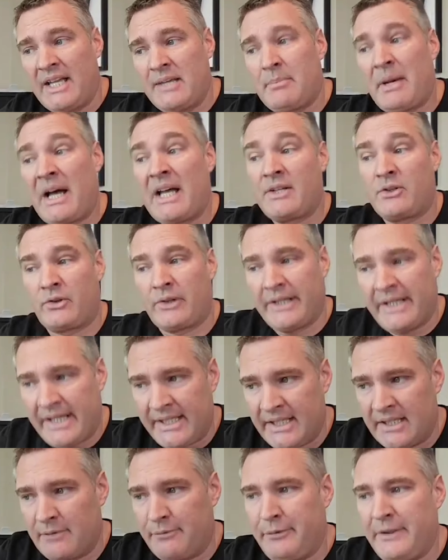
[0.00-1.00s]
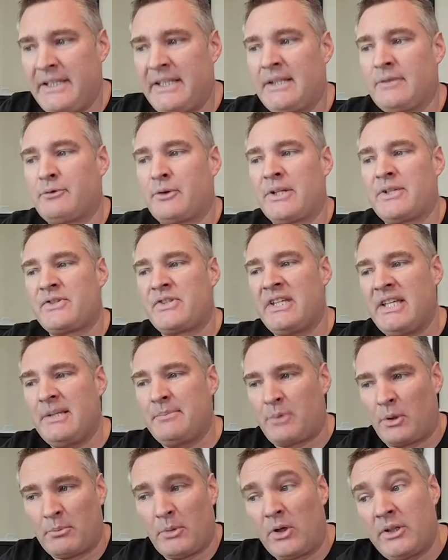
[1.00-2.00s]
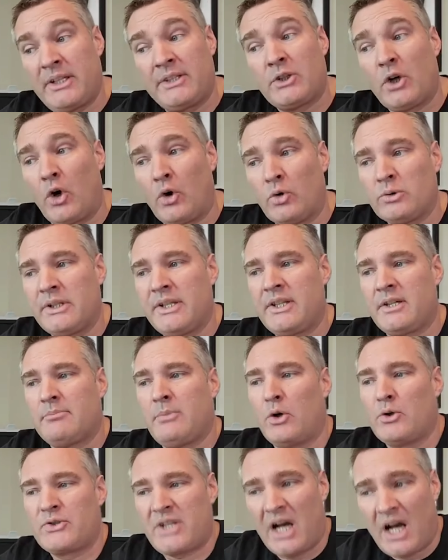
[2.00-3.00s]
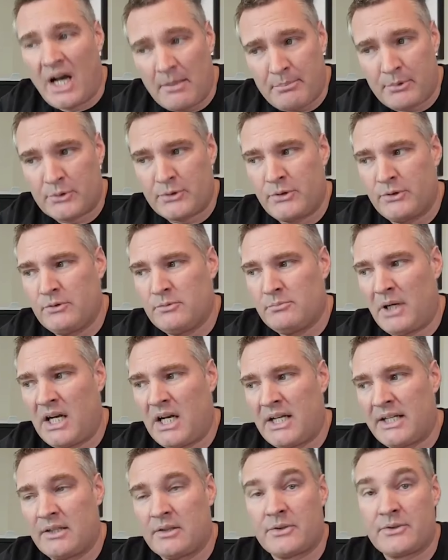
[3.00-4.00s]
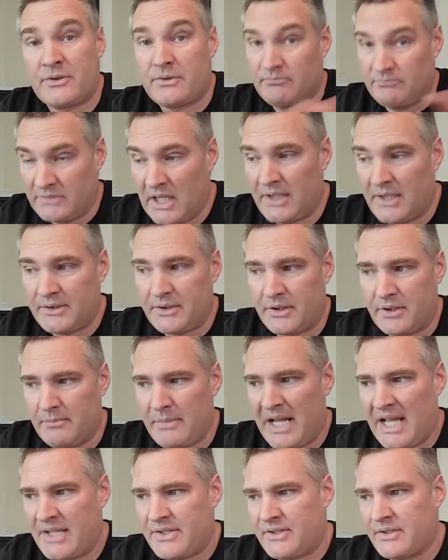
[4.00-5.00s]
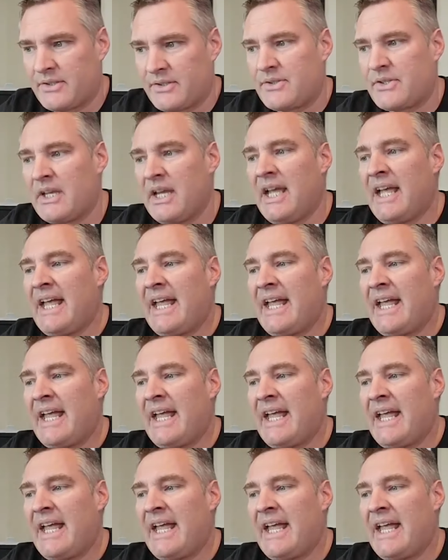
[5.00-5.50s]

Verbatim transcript: by creating a feeding frenzy, promoting to only the most opportune buyers, not to the masses,